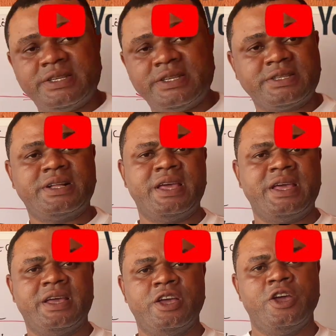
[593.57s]
is clear.
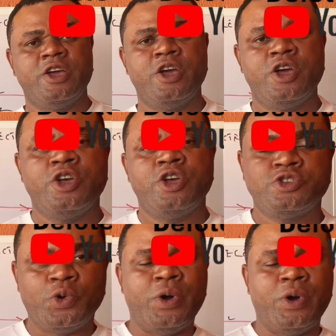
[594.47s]

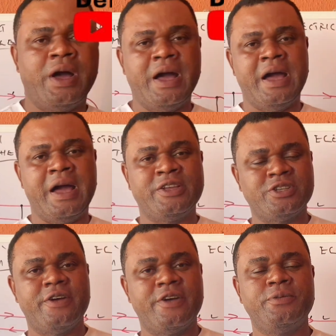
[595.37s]
So I just
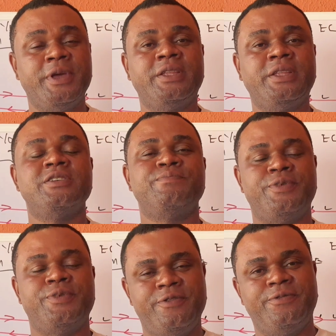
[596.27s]
have to make this
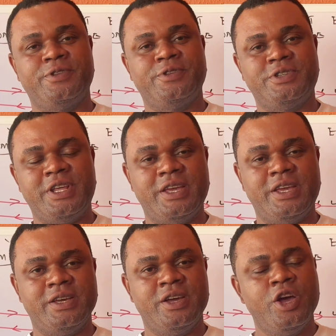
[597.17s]
brief for today.
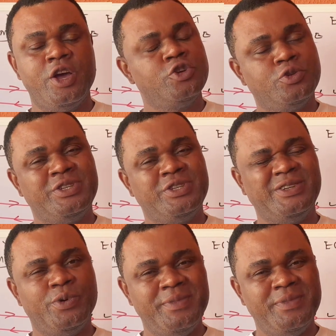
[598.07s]
So till
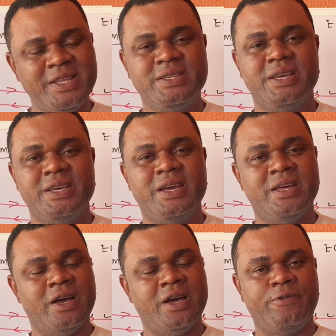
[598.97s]
we meet in our